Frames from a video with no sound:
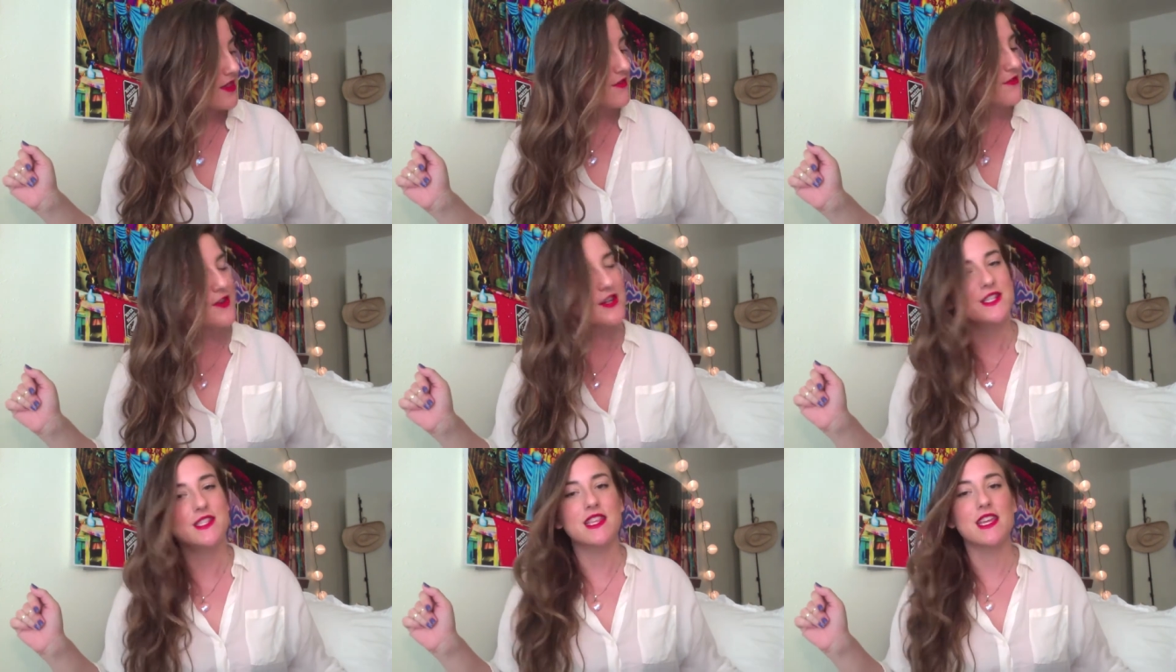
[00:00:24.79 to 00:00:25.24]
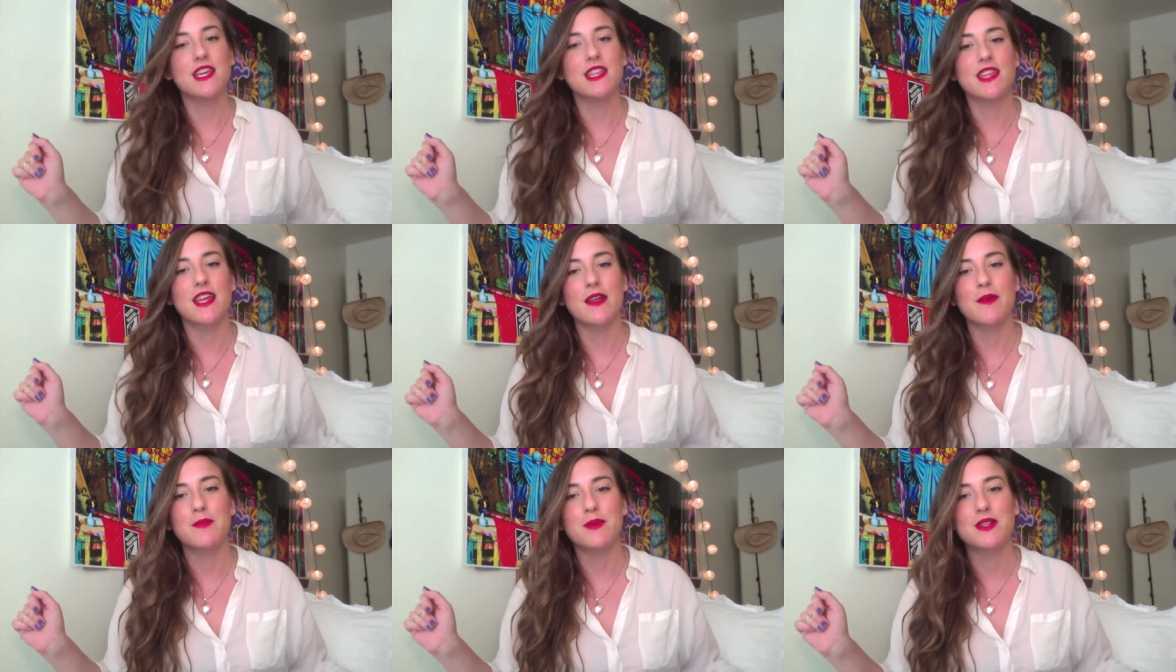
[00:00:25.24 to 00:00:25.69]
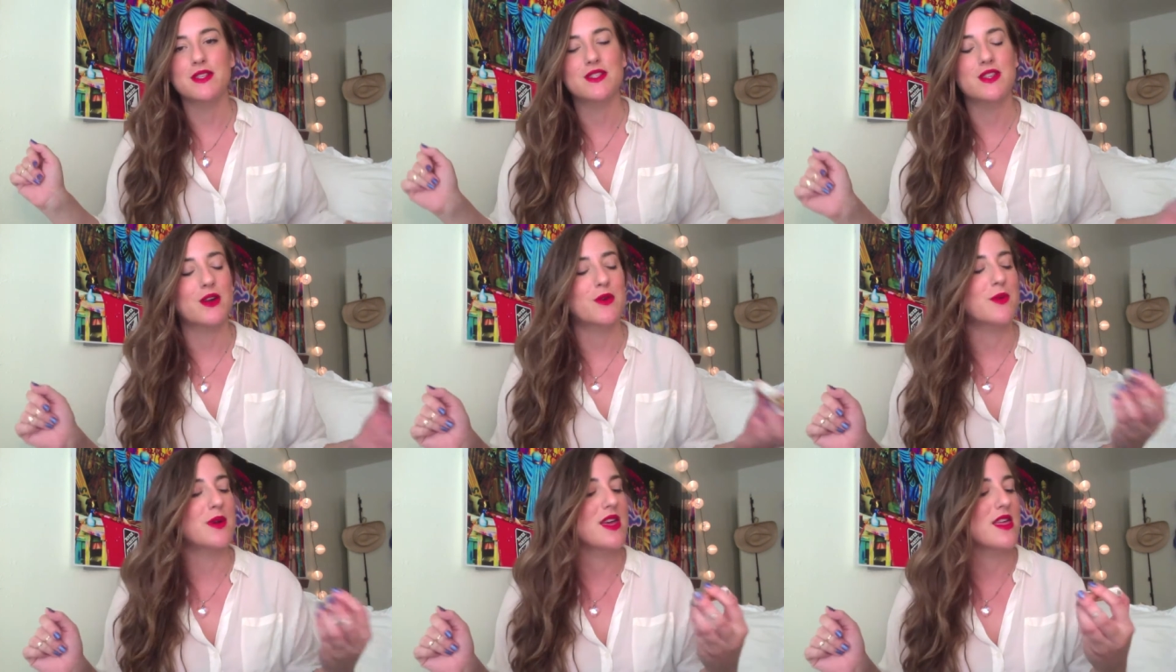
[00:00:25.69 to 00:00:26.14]
The first thing that I'm going to
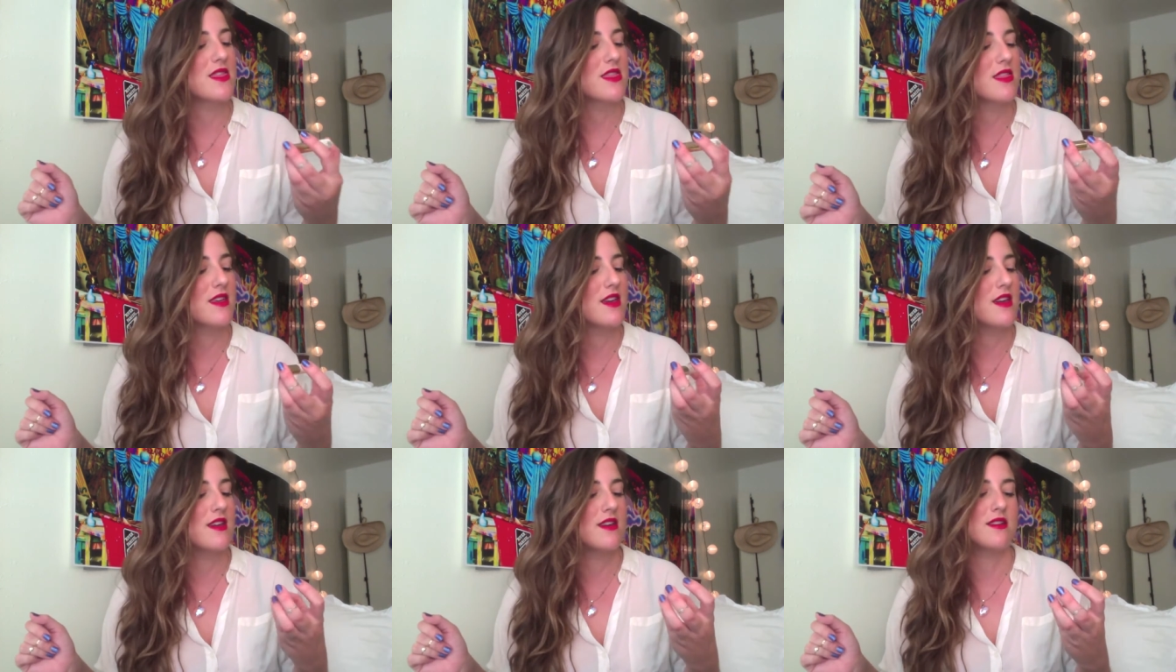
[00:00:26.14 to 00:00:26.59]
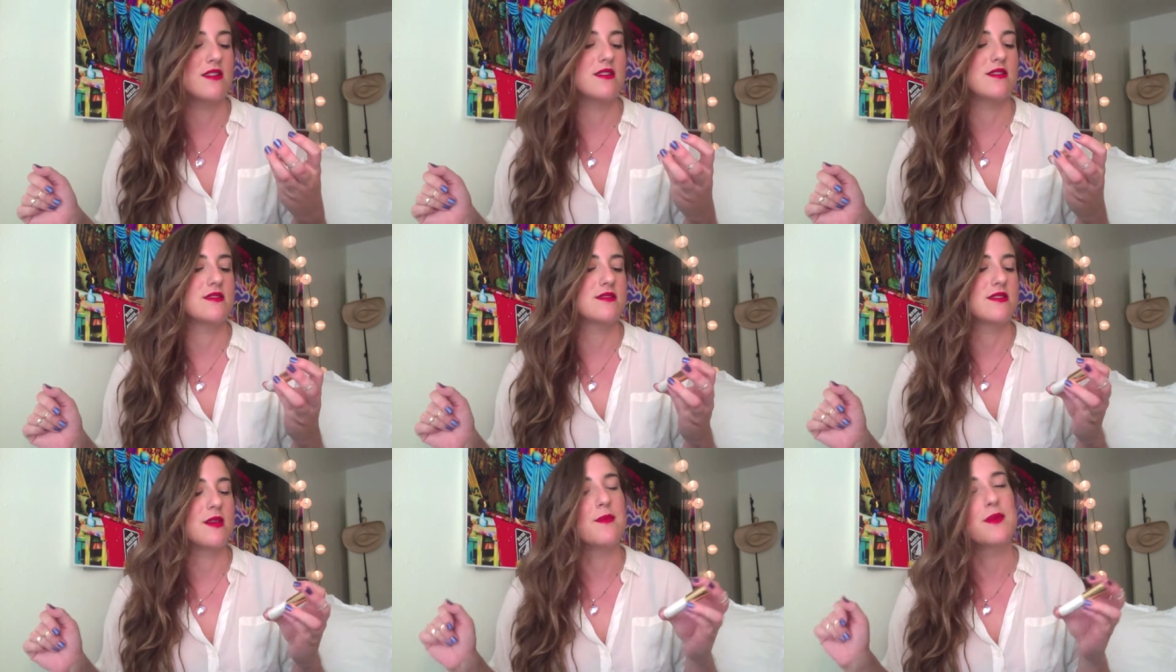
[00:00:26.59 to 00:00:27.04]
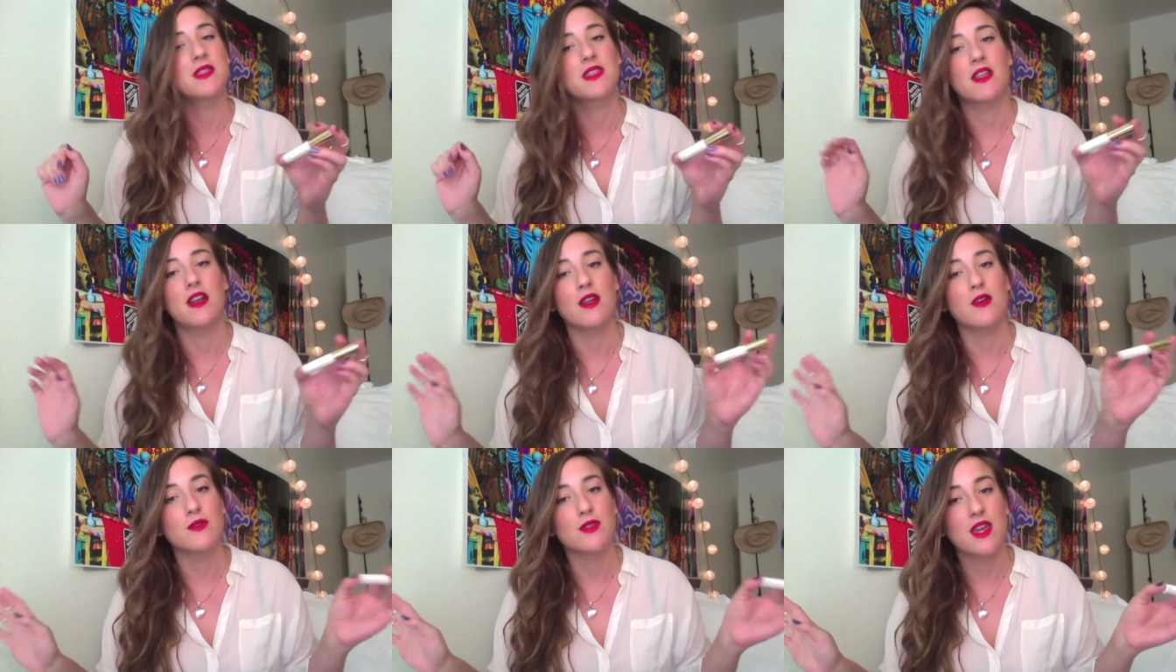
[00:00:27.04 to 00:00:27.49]
start with is something that
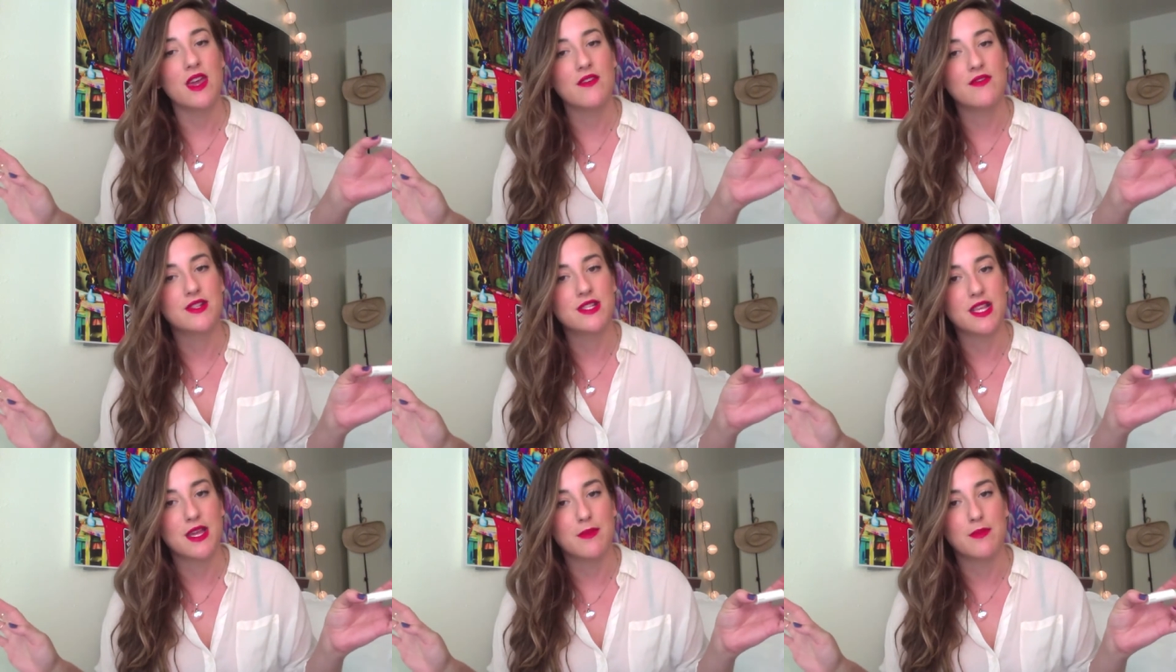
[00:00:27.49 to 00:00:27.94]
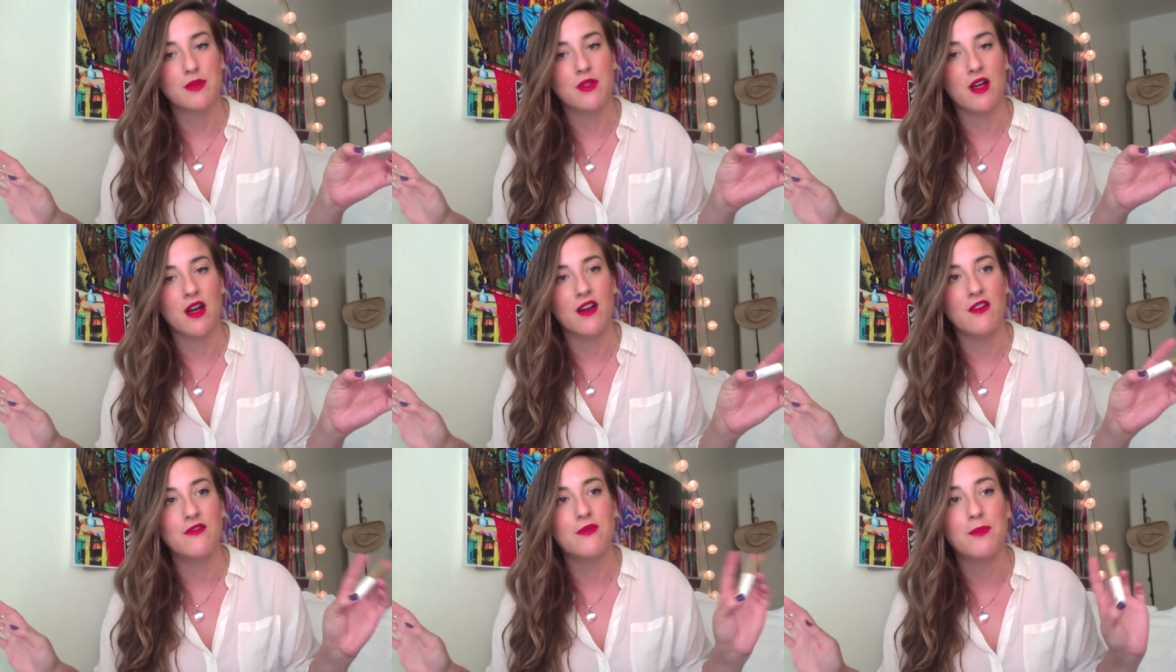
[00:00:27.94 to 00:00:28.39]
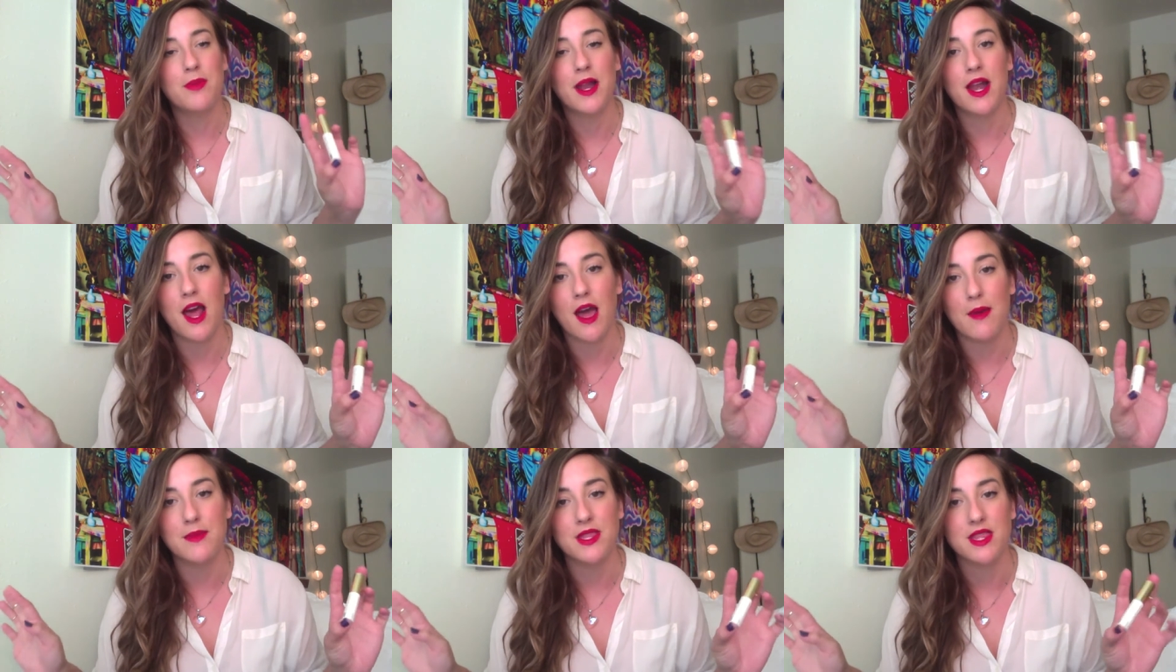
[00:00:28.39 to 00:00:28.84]
I only have a sample of, but
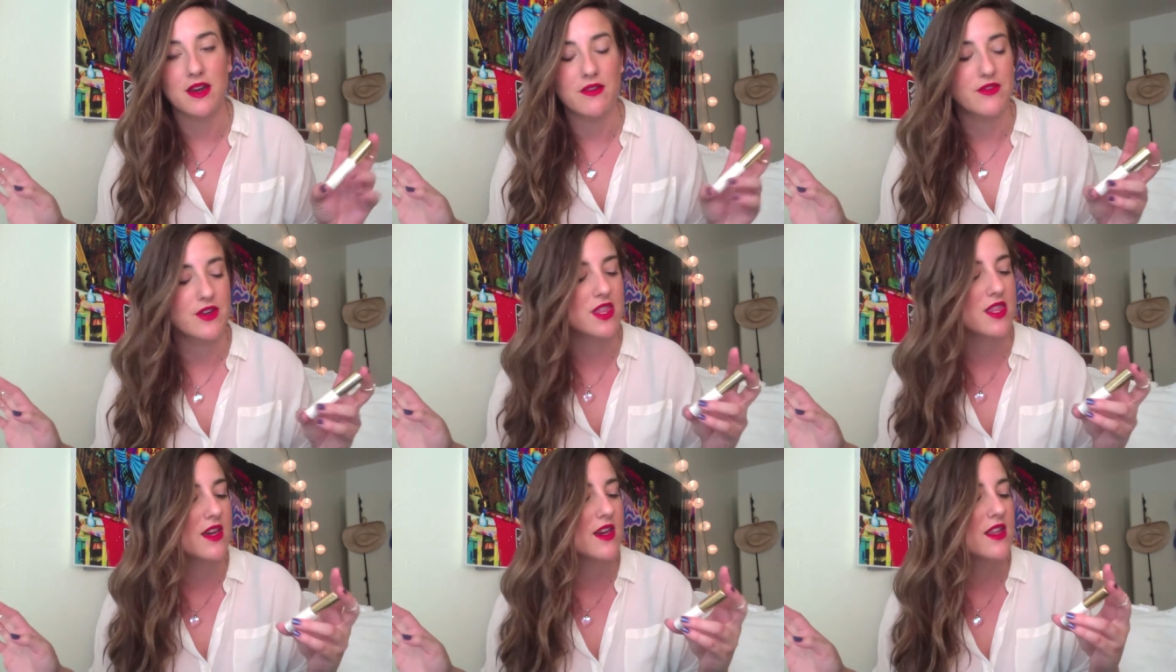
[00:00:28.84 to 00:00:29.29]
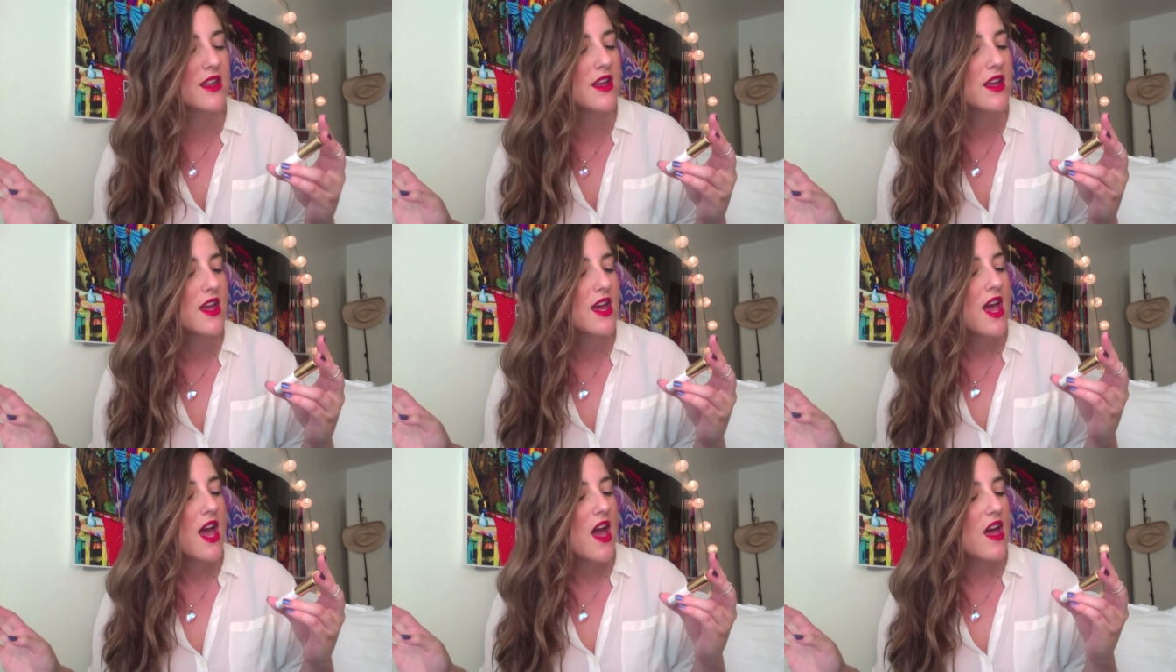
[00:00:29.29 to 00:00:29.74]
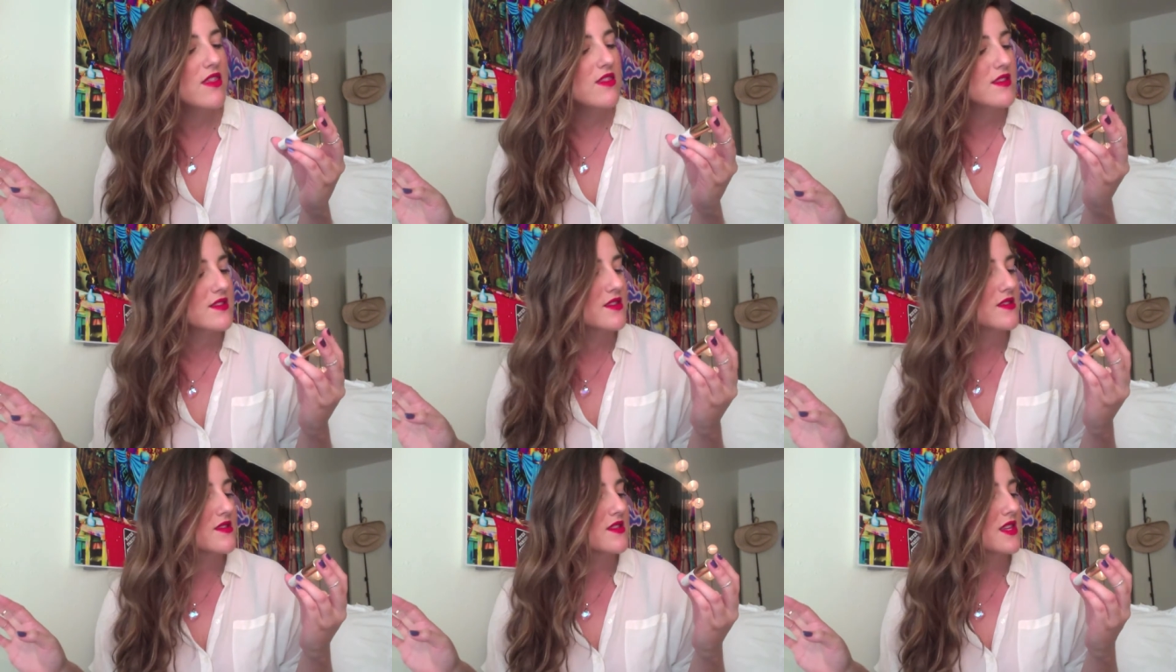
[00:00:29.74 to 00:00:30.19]
I'm in love with it. And
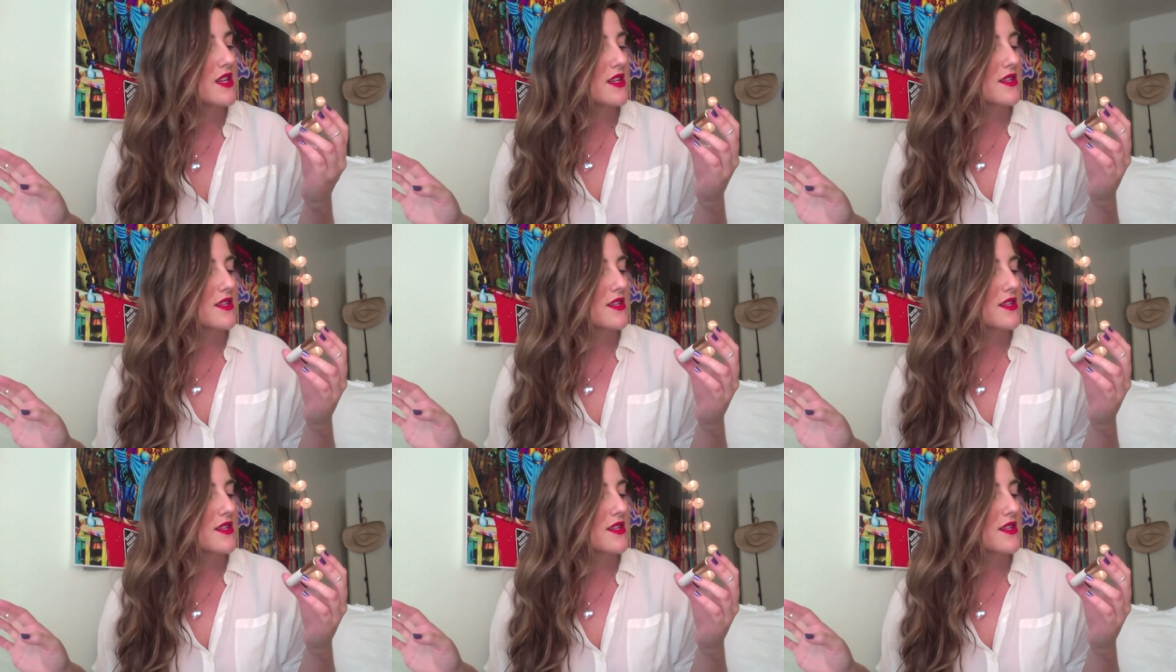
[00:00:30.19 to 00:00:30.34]
this is the